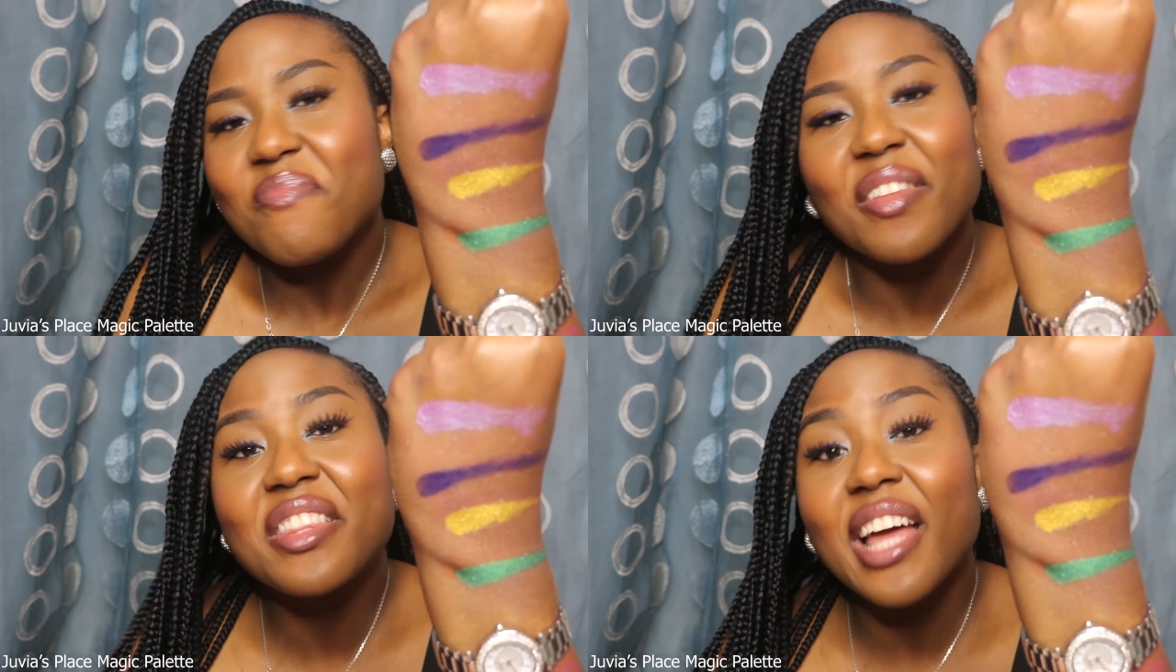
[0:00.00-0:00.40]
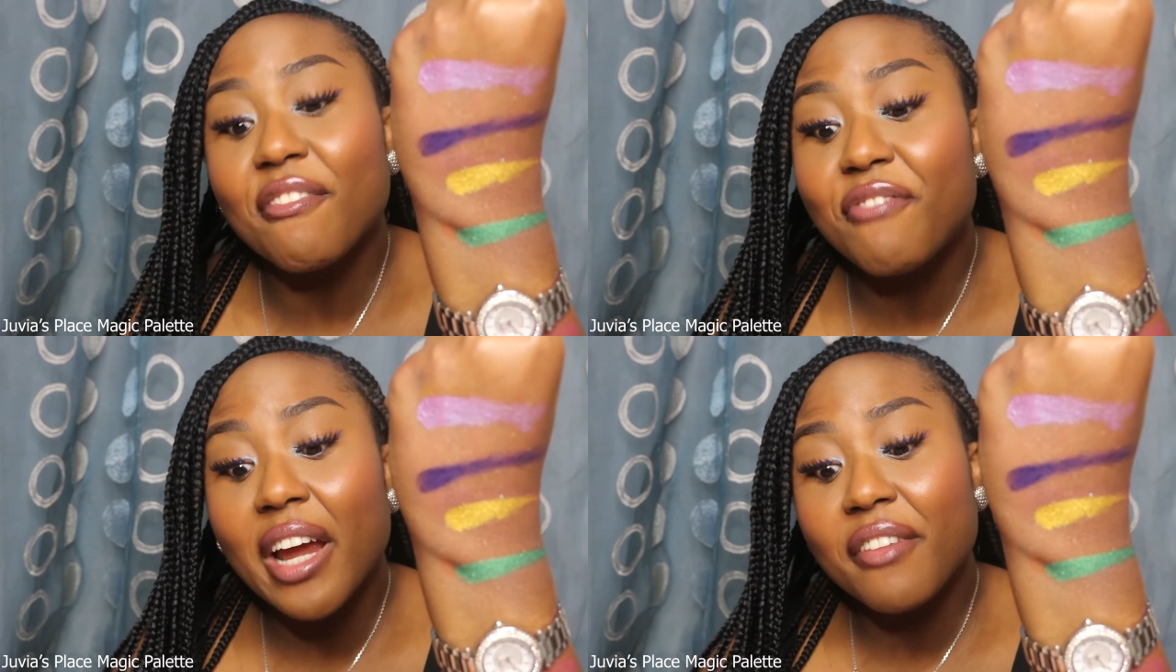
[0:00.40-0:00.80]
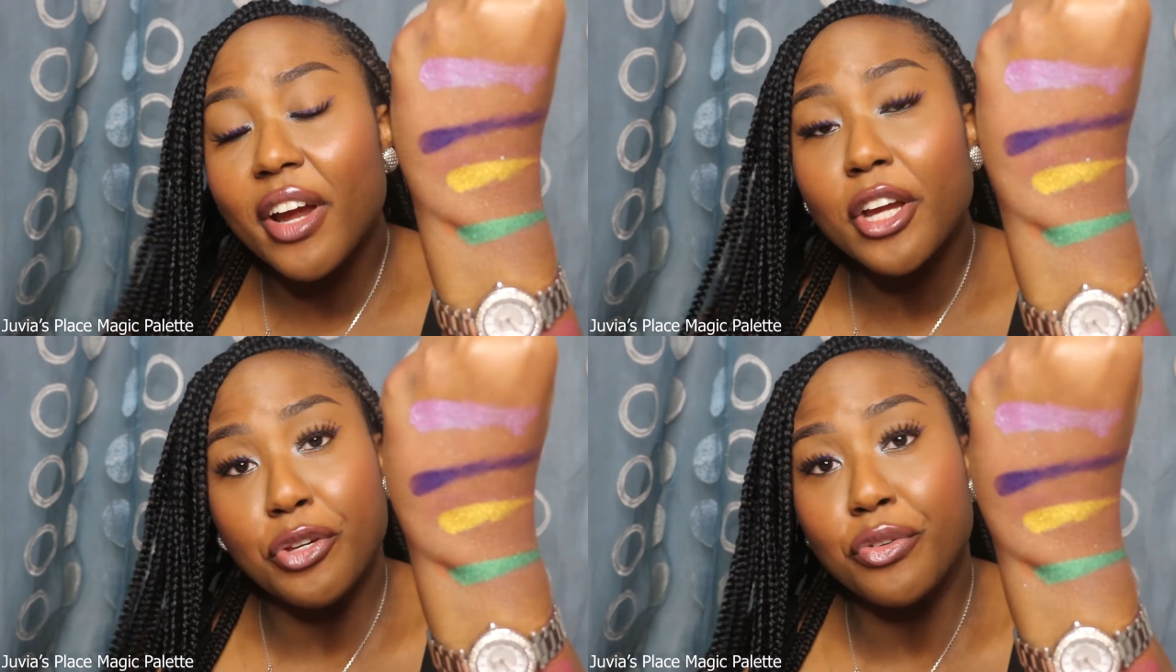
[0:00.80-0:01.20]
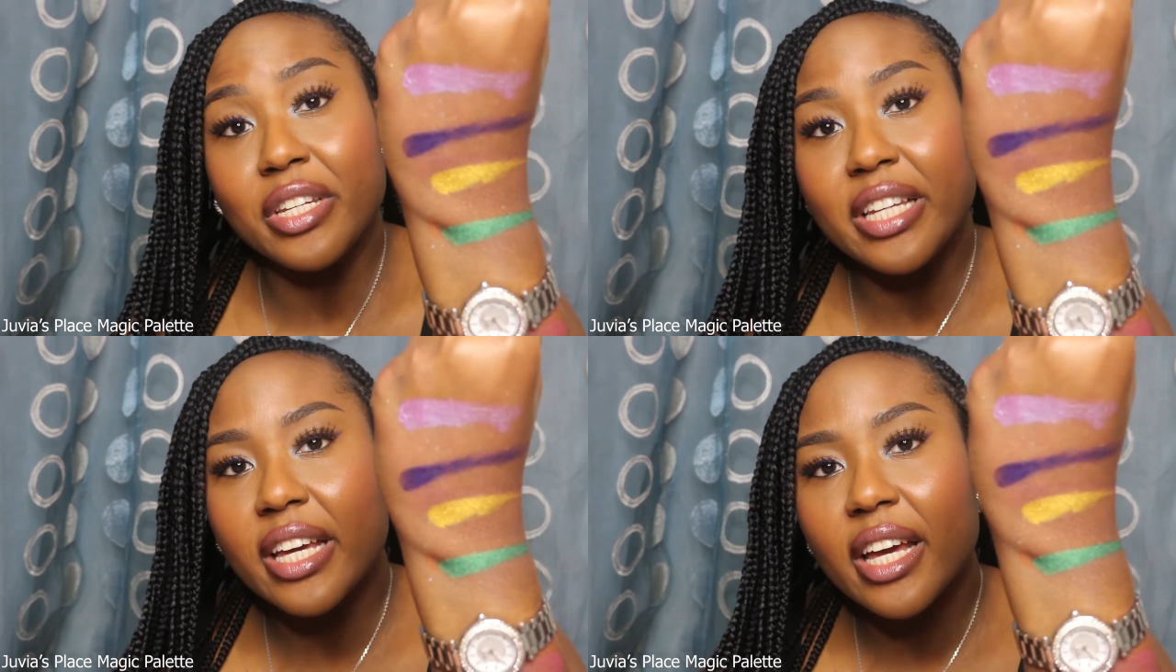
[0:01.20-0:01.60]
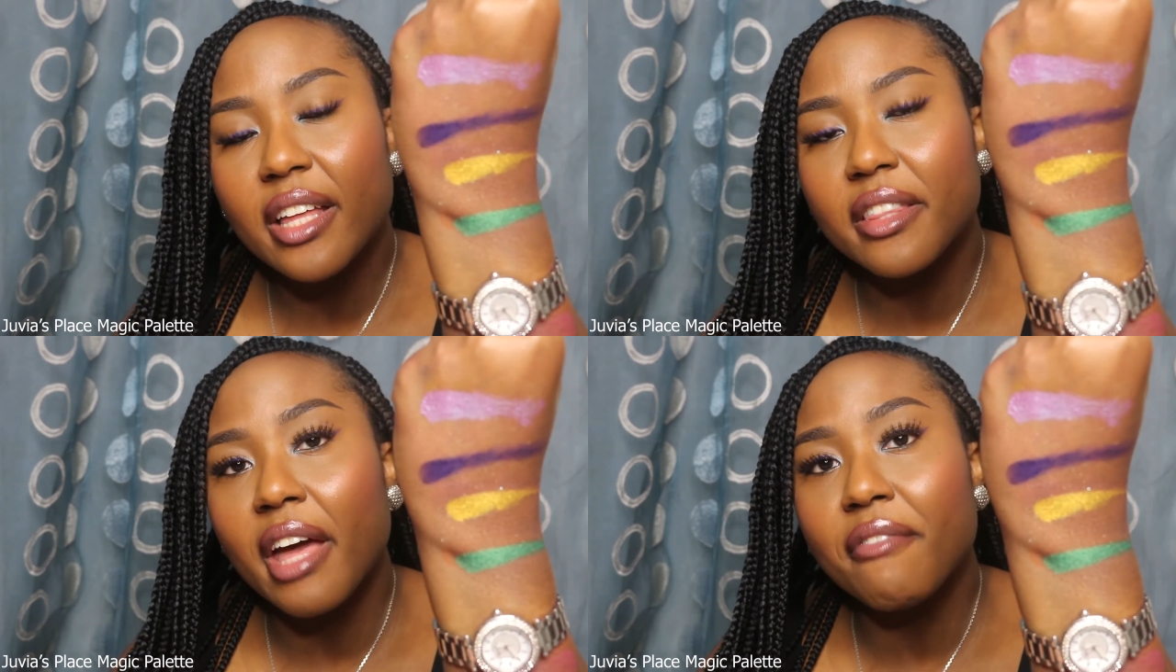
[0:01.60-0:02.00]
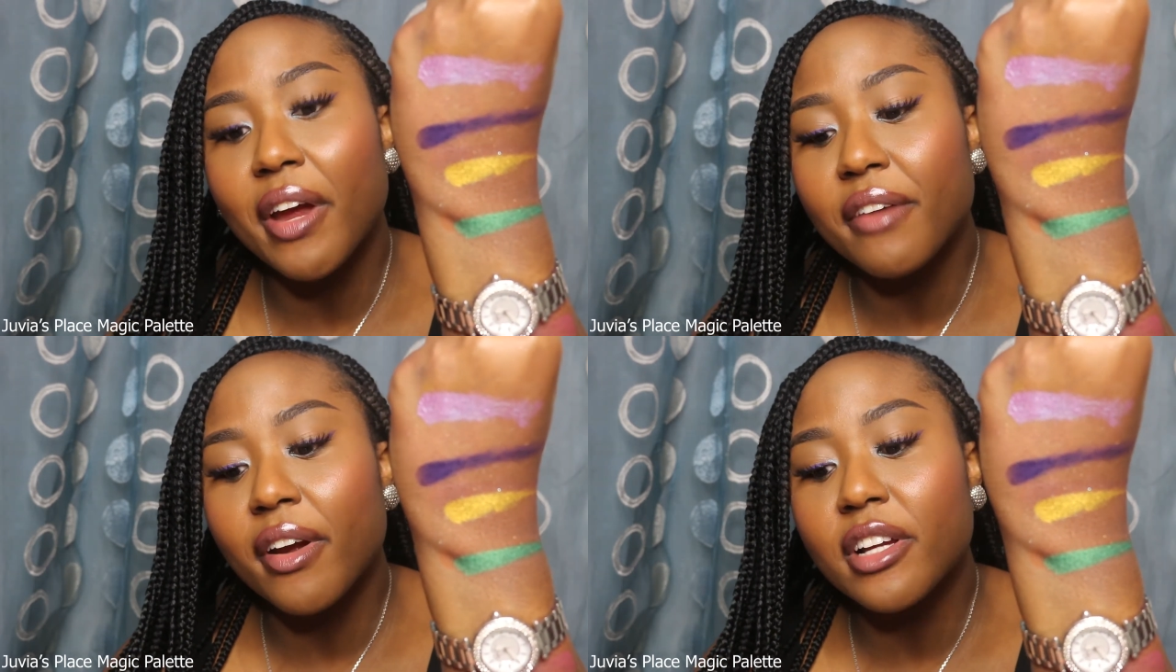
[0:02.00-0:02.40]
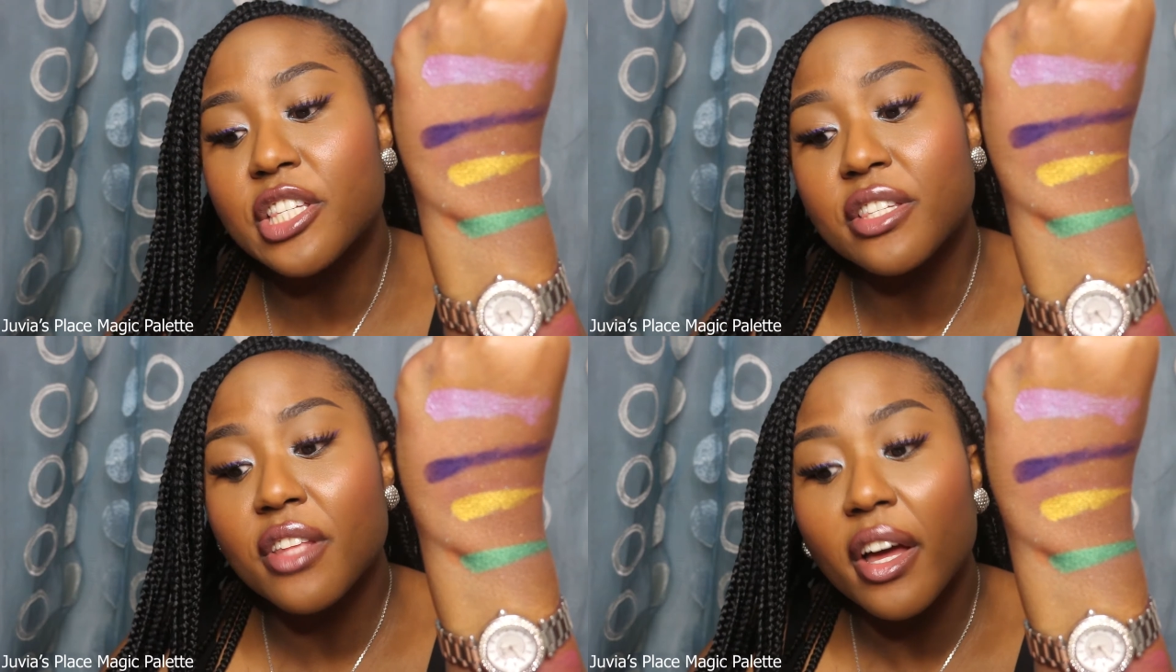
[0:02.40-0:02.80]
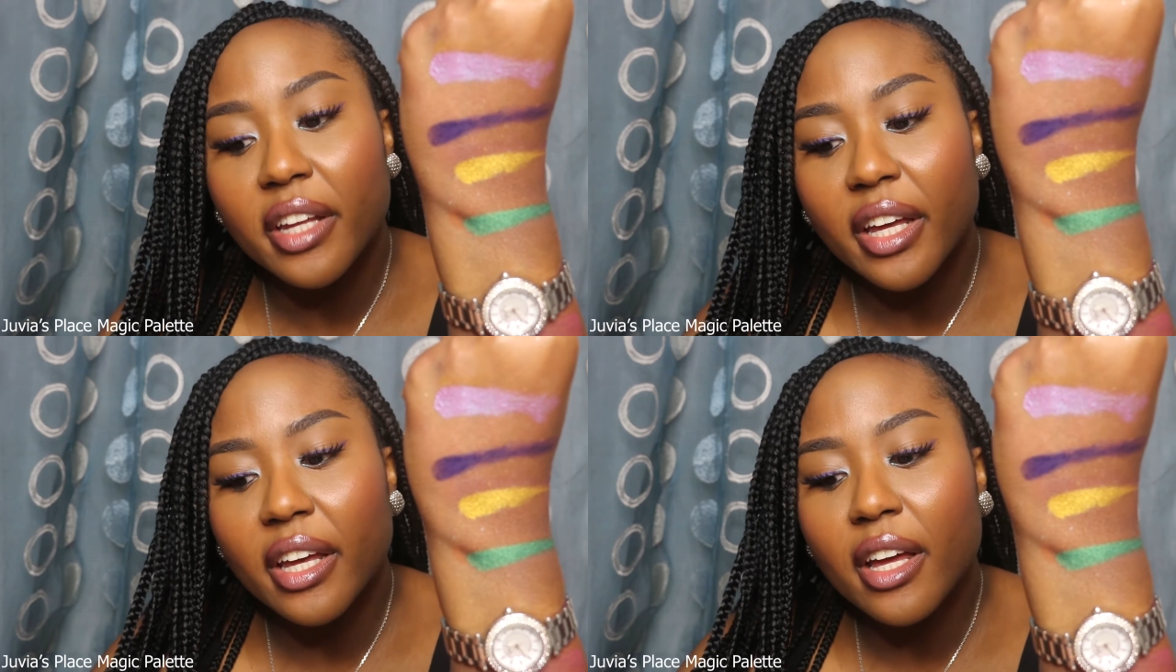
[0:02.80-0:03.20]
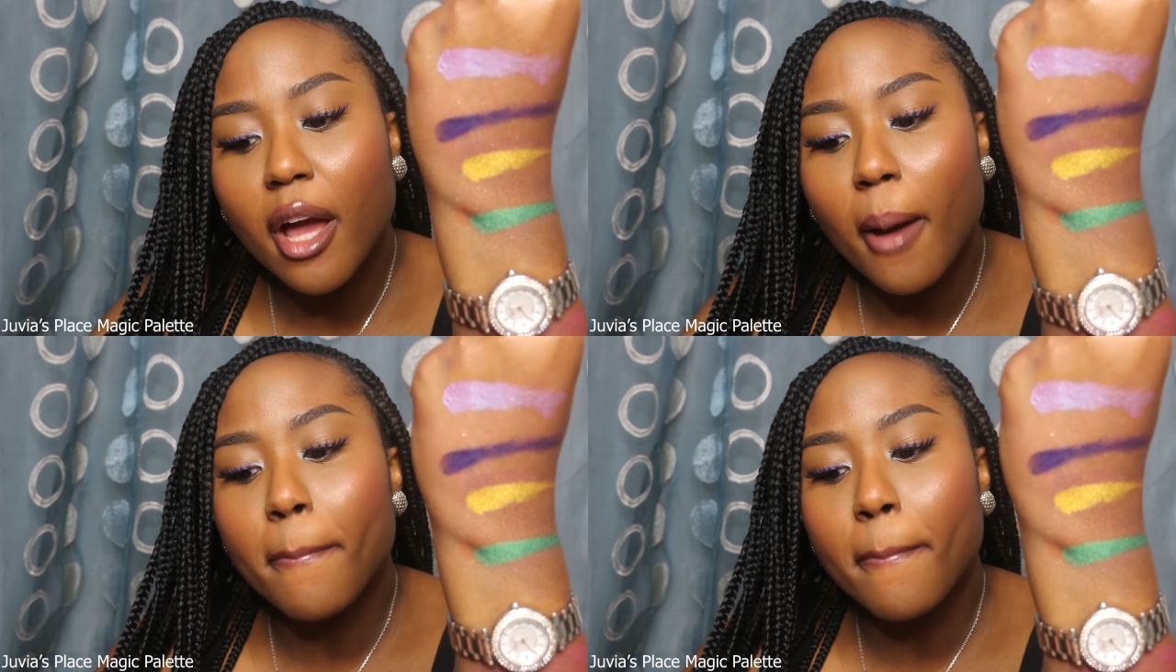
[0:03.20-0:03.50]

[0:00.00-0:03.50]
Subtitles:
they're very unique. They're very stunning,